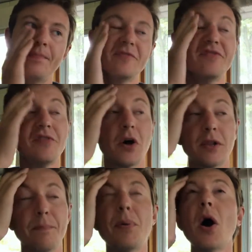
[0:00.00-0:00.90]

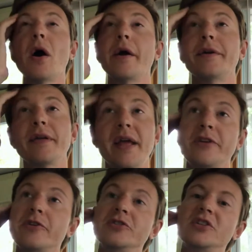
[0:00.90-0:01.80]
fall apart,
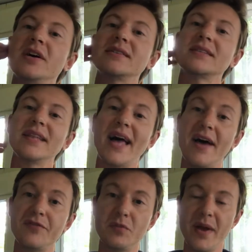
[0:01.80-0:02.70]
and you're just
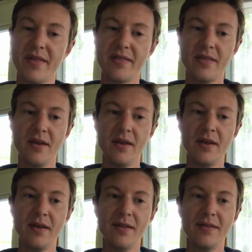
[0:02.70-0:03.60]
left with
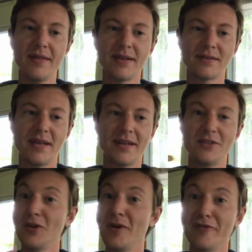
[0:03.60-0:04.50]
things like,
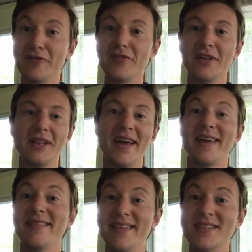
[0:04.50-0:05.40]
do you ever feel like?
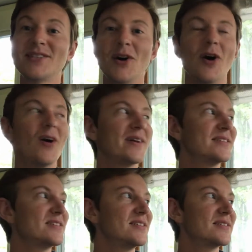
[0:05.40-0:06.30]
And this song
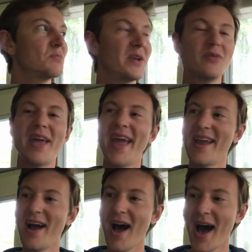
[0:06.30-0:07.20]
is just, when you
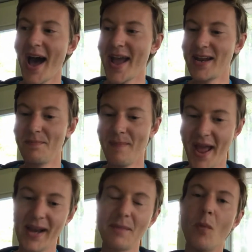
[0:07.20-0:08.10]
can't hide
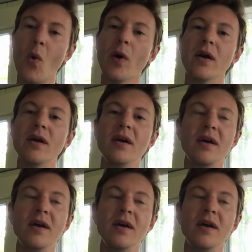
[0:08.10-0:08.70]
anymore,